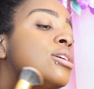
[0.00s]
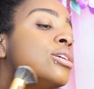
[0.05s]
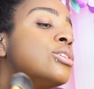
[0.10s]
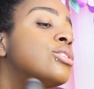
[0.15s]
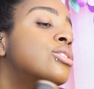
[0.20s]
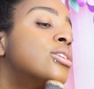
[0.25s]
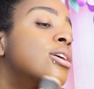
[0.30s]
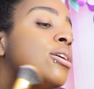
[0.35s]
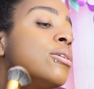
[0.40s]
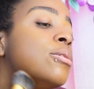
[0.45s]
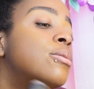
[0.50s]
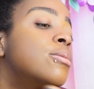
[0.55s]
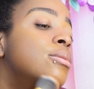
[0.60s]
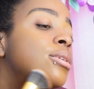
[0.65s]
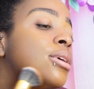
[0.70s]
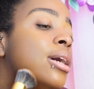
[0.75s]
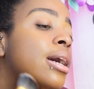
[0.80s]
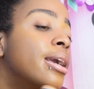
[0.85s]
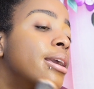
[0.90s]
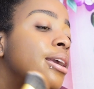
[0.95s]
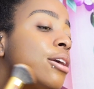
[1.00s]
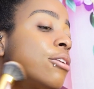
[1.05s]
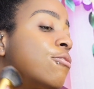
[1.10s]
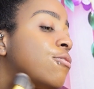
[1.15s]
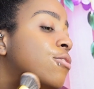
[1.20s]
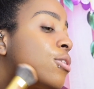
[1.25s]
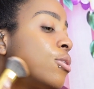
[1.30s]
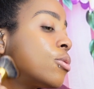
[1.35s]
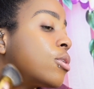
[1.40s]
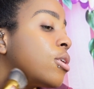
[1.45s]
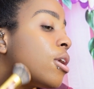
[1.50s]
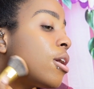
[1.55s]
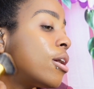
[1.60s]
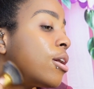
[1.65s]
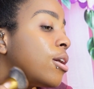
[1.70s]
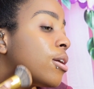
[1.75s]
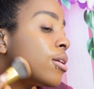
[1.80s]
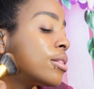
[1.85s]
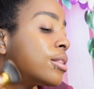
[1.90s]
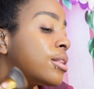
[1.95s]
So I get a phone
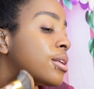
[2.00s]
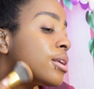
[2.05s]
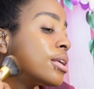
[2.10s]
call